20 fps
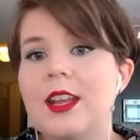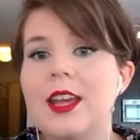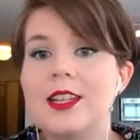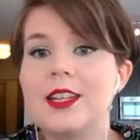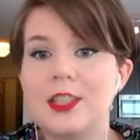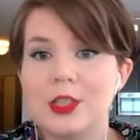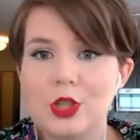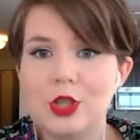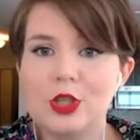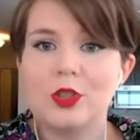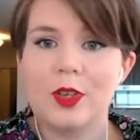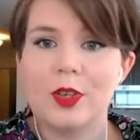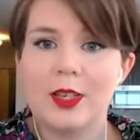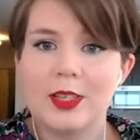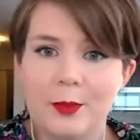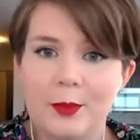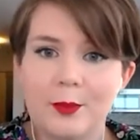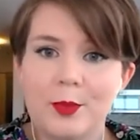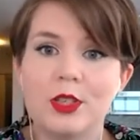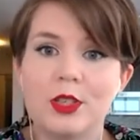additional
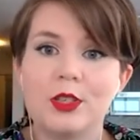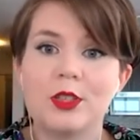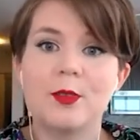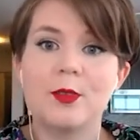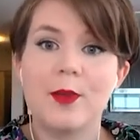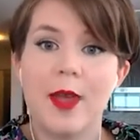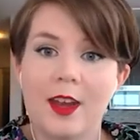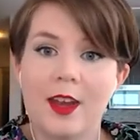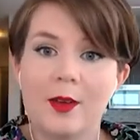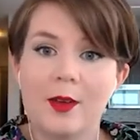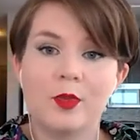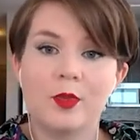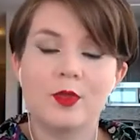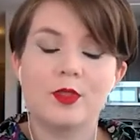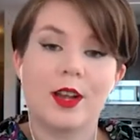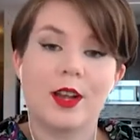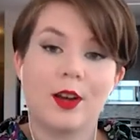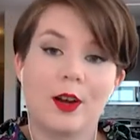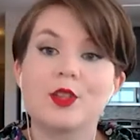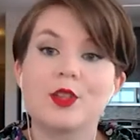exemptions to animals
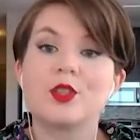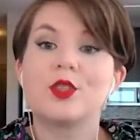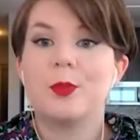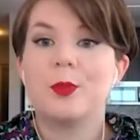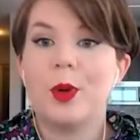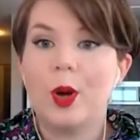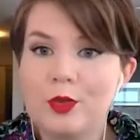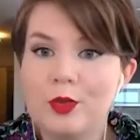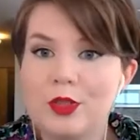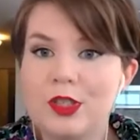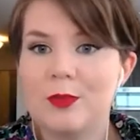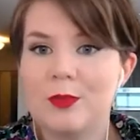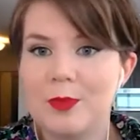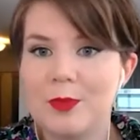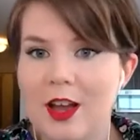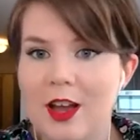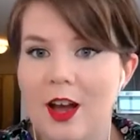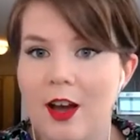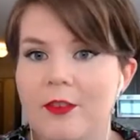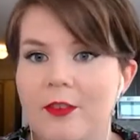that are supposed to be
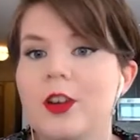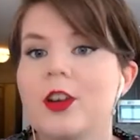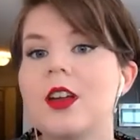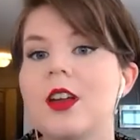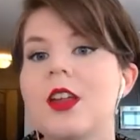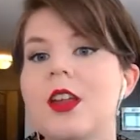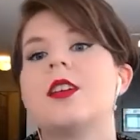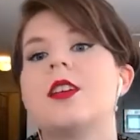covered